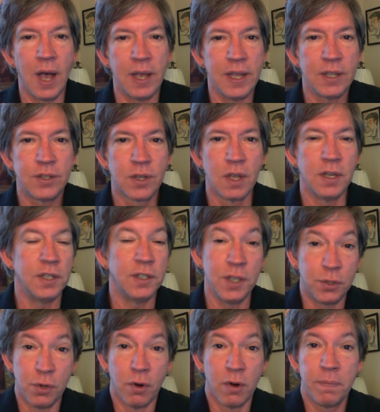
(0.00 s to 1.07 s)
it's going to
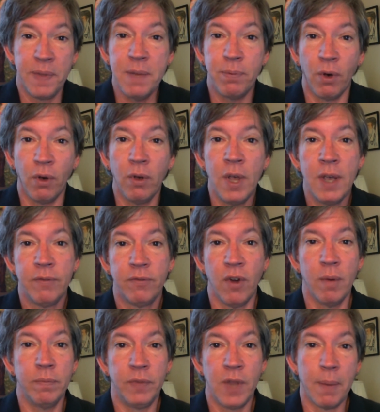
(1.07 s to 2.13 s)
detour people
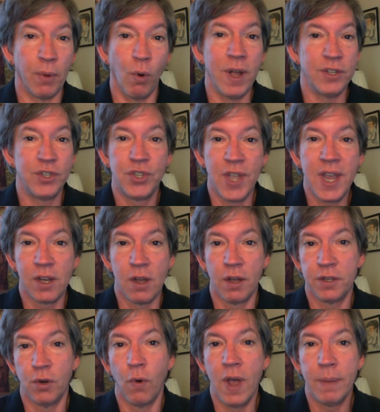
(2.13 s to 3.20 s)
from, number one, staying
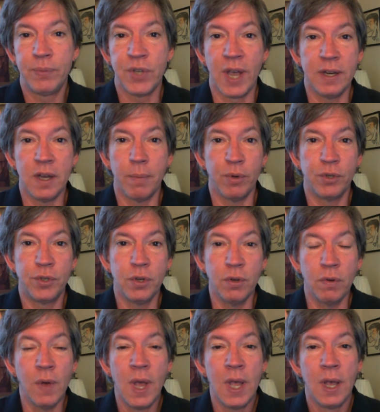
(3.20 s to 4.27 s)
on your website, number
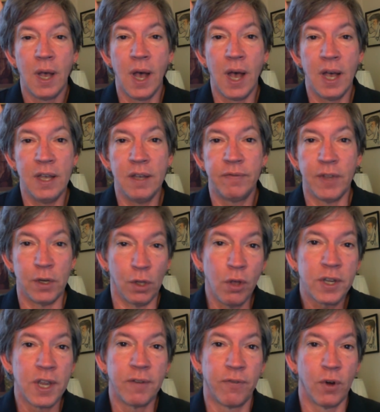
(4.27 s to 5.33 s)
two, if they're
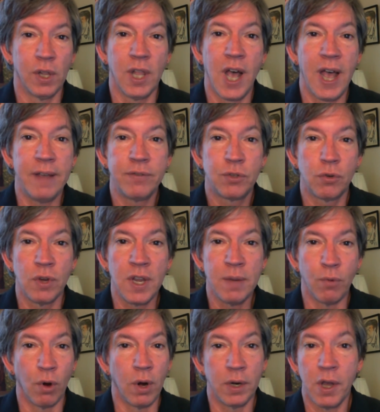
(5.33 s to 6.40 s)
looking for a live
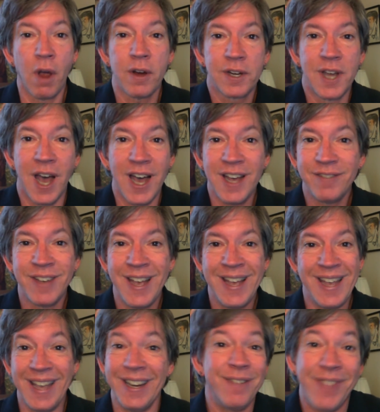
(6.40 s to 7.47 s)
stream or an archive,
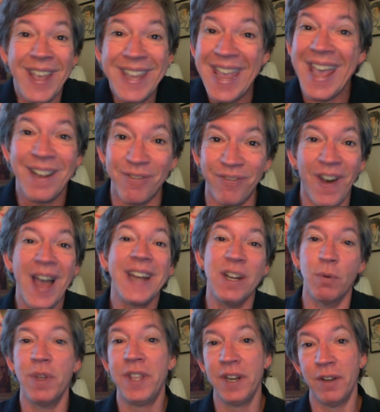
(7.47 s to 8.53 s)
and if they can't find
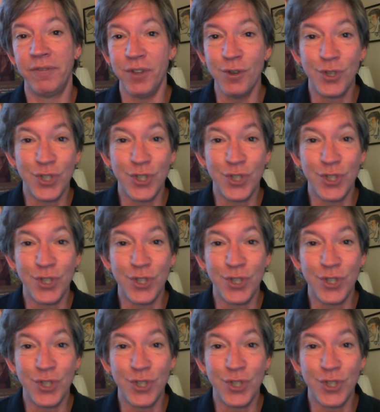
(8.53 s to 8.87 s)
it within a few